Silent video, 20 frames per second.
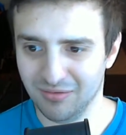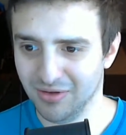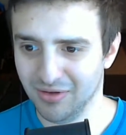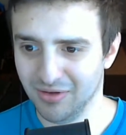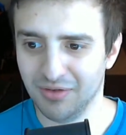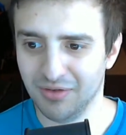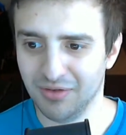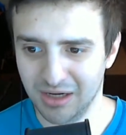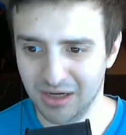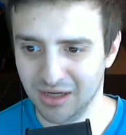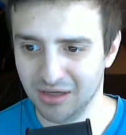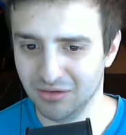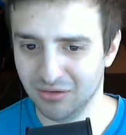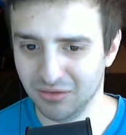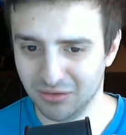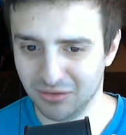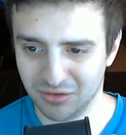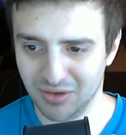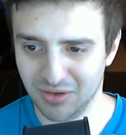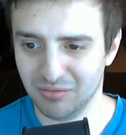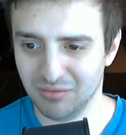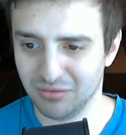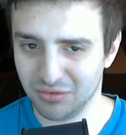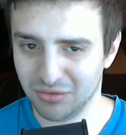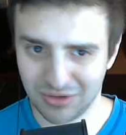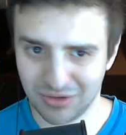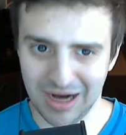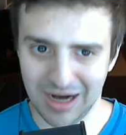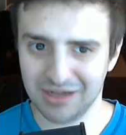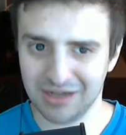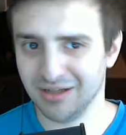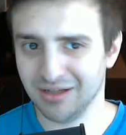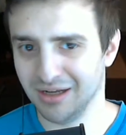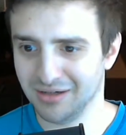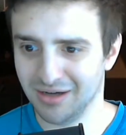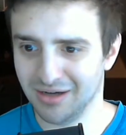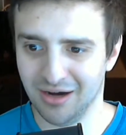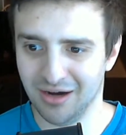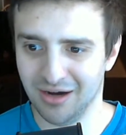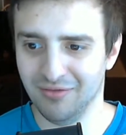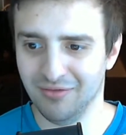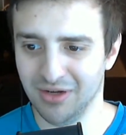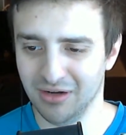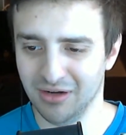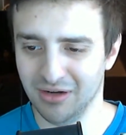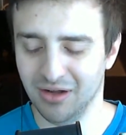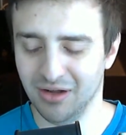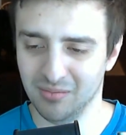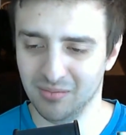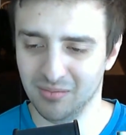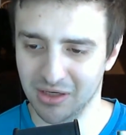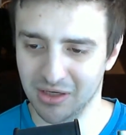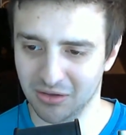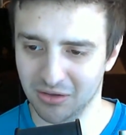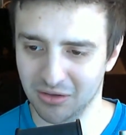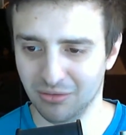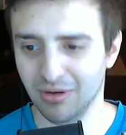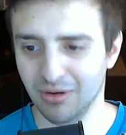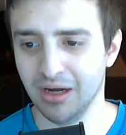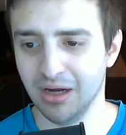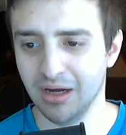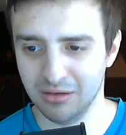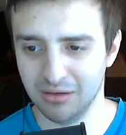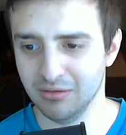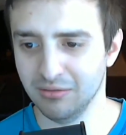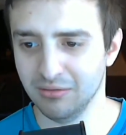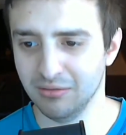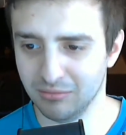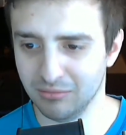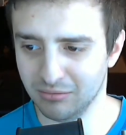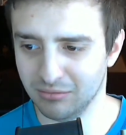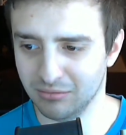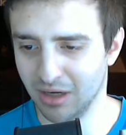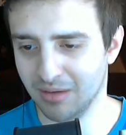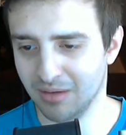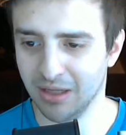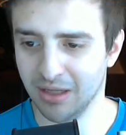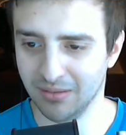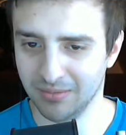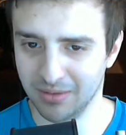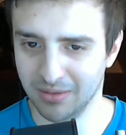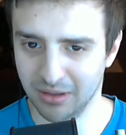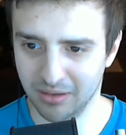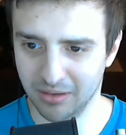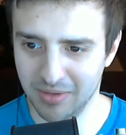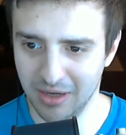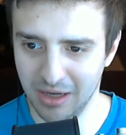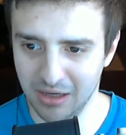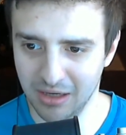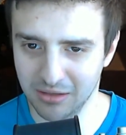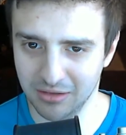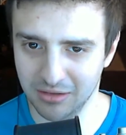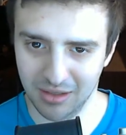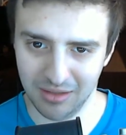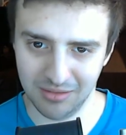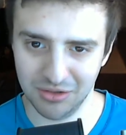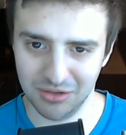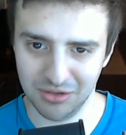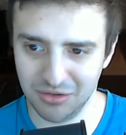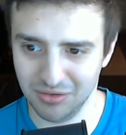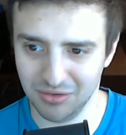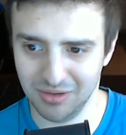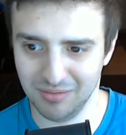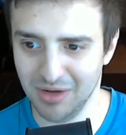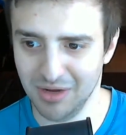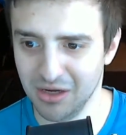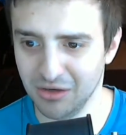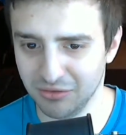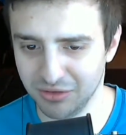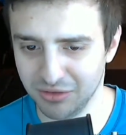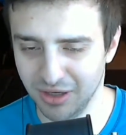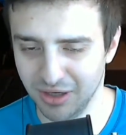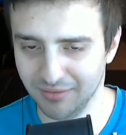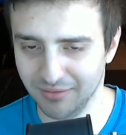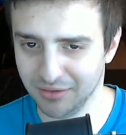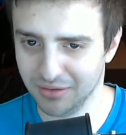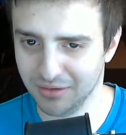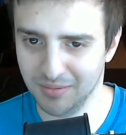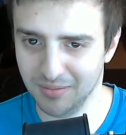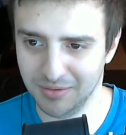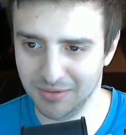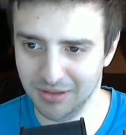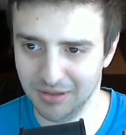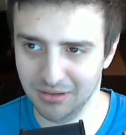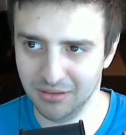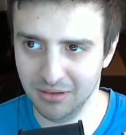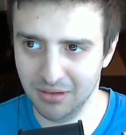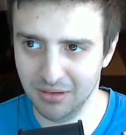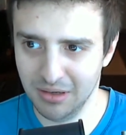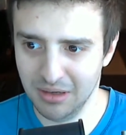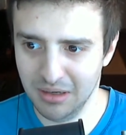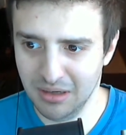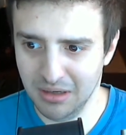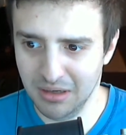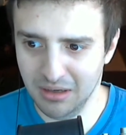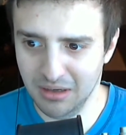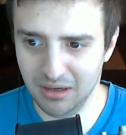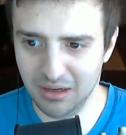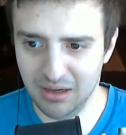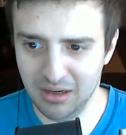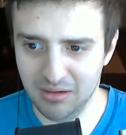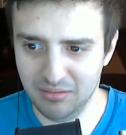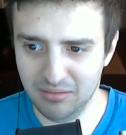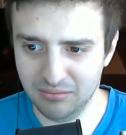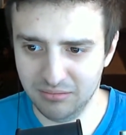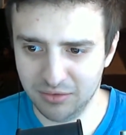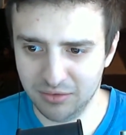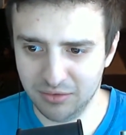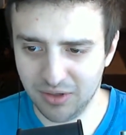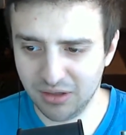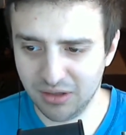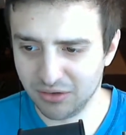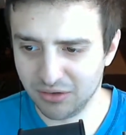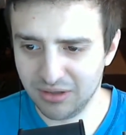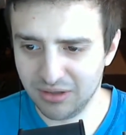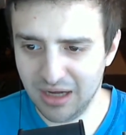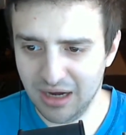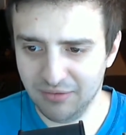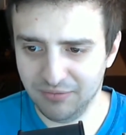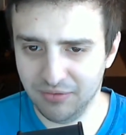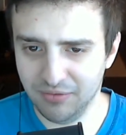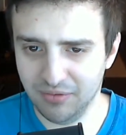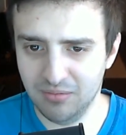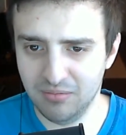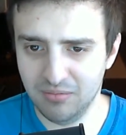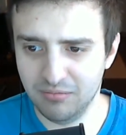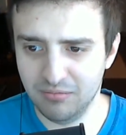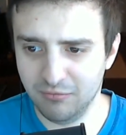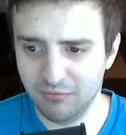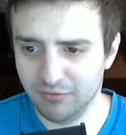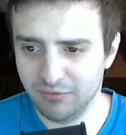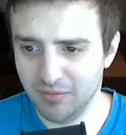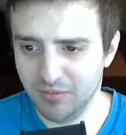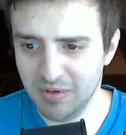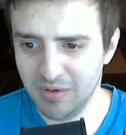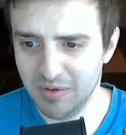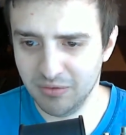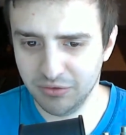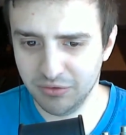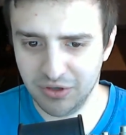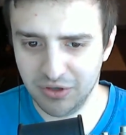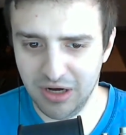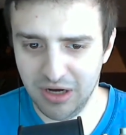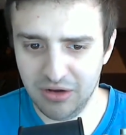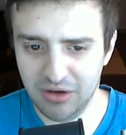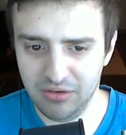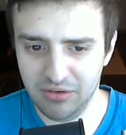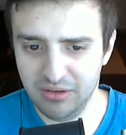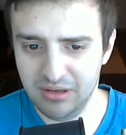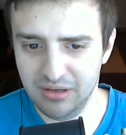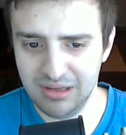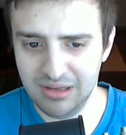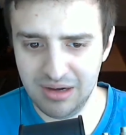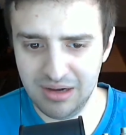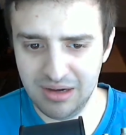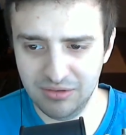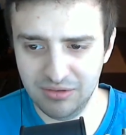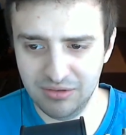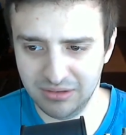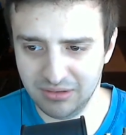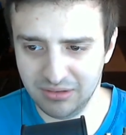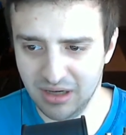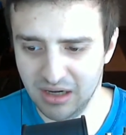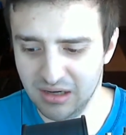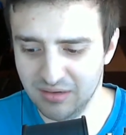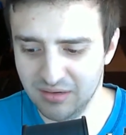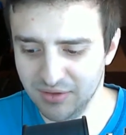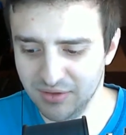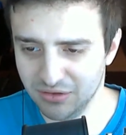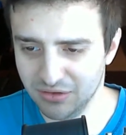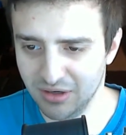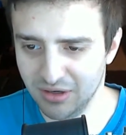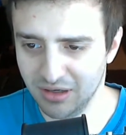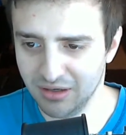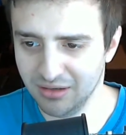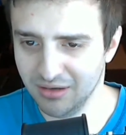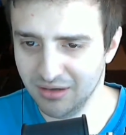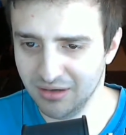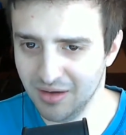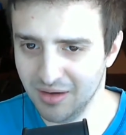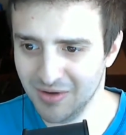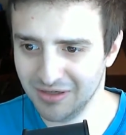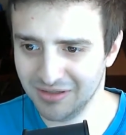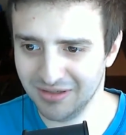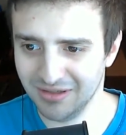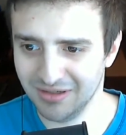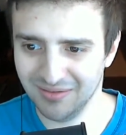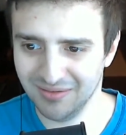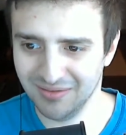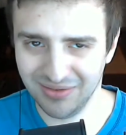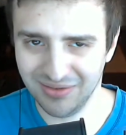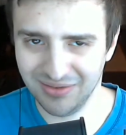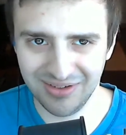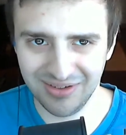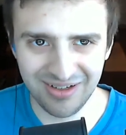event handler. So I trash that entire video element and create a new DOM element on the page, and I just do it in manual JavaScript. And so I learned that from Evil Trout, and that was kind of a trick up my sleeve.